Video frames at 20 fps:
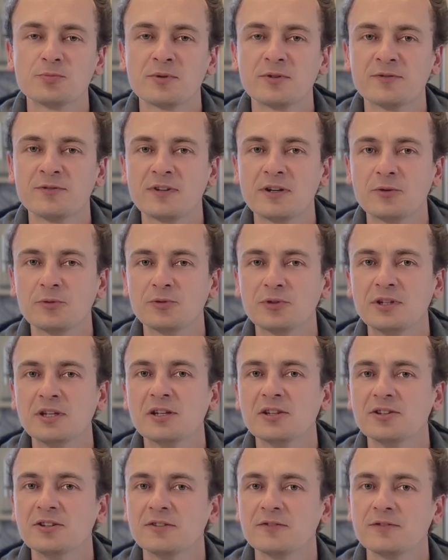profound
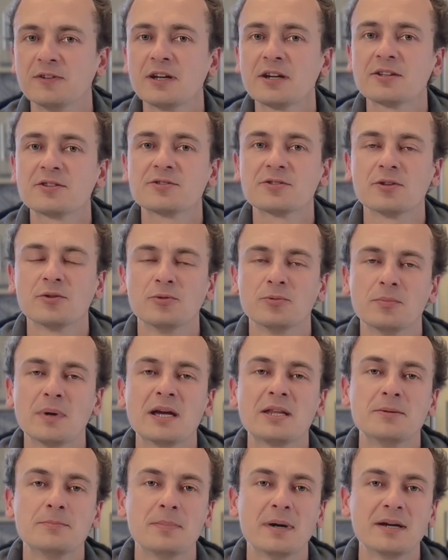healing effects on mind,